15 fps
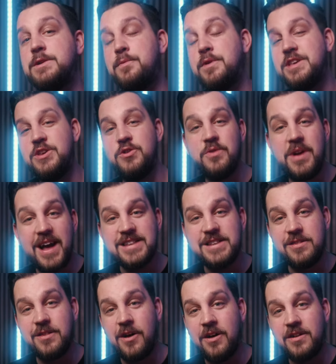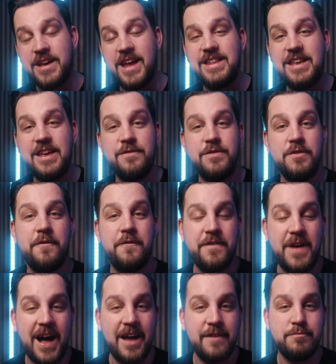is to bring you guys along and give you
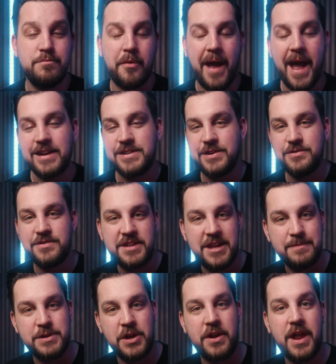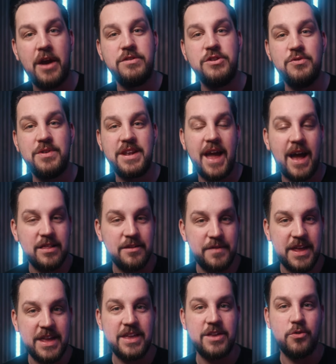5 practical tips on how you can
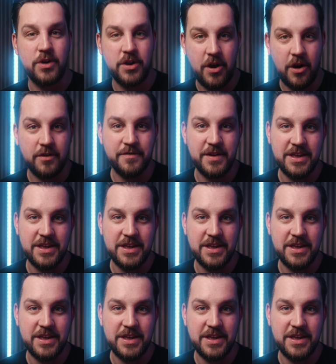elevate your car